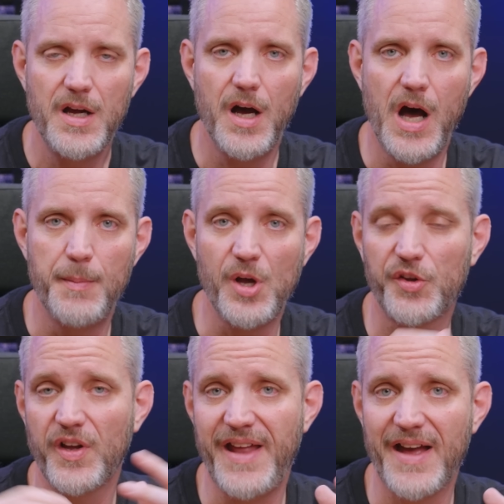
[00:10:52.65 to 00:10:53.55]
Um, you
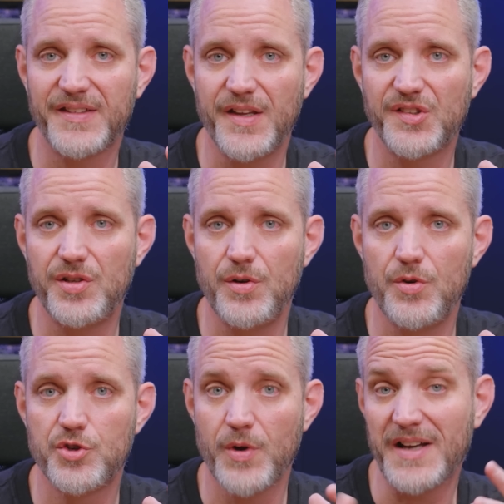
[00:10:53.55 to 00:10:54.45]
also get access to
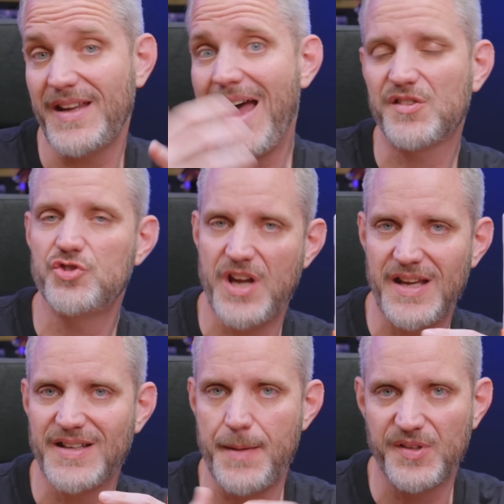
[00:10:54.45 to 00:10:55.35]
direct Ask Jay
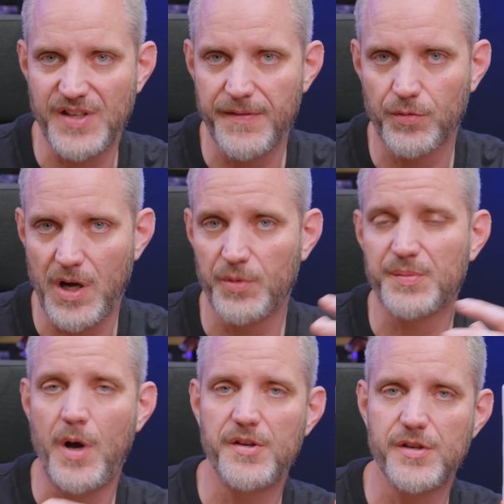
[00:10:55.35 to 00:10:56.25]
type stuff where I'll
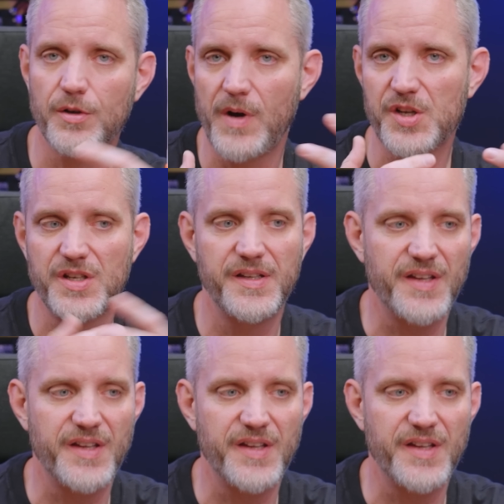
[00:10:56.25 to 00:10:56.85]
respond to your questions,